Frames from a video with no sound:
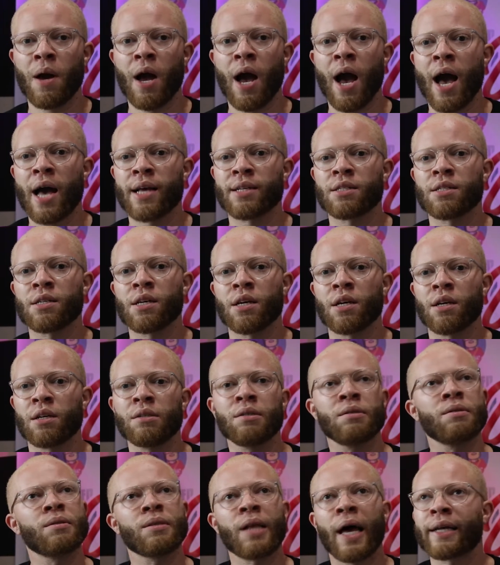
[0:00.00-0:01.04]
I
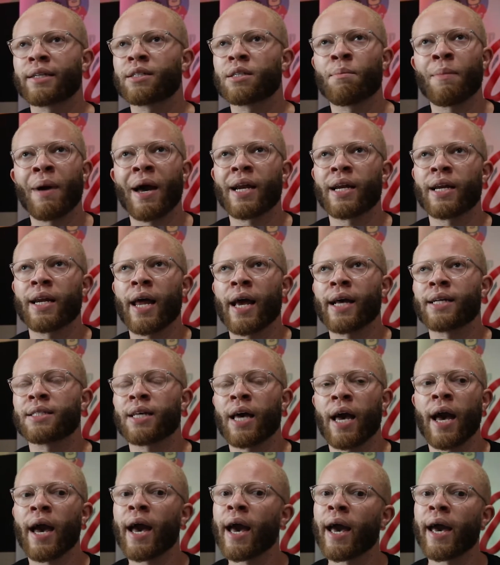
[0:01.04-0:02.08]
seen like somebody today
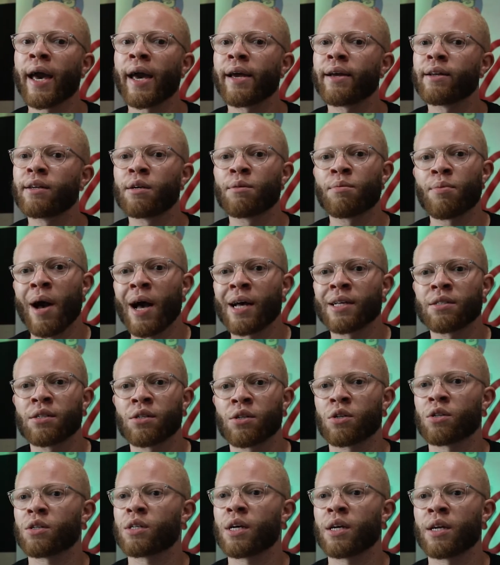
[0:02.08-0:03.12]
say, hey, deposits
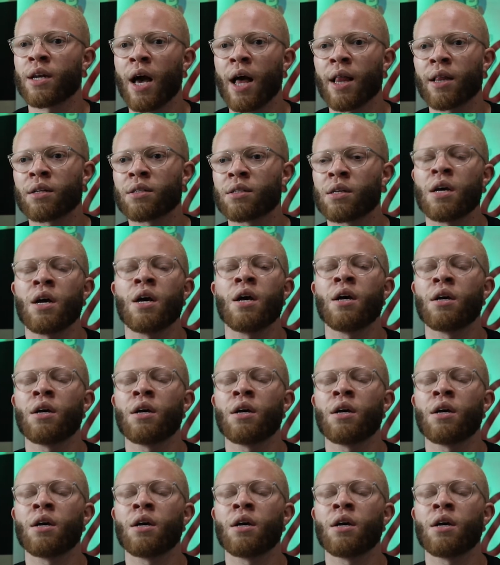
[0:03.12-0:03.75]
are $10.